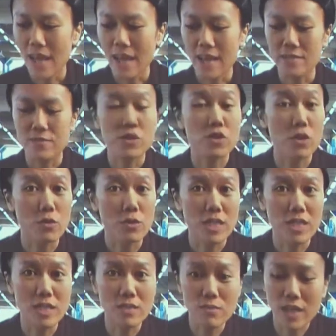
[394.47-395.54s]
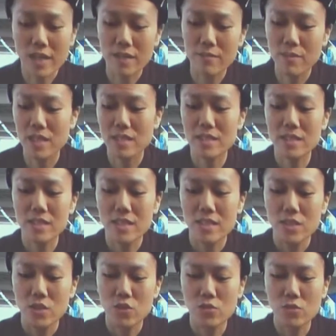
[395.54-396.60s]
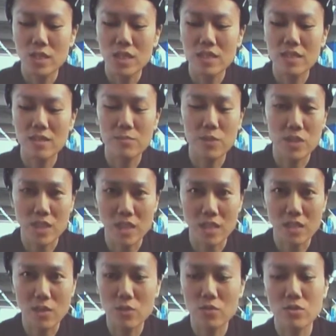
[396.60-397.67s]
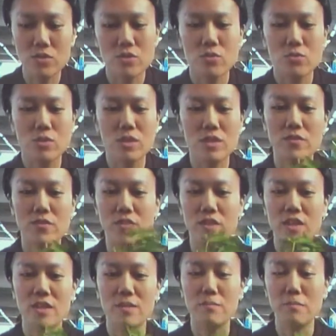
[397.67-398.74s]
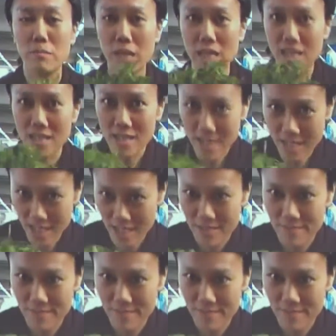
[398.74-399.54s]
And so he recommended doing the potatoes with the mint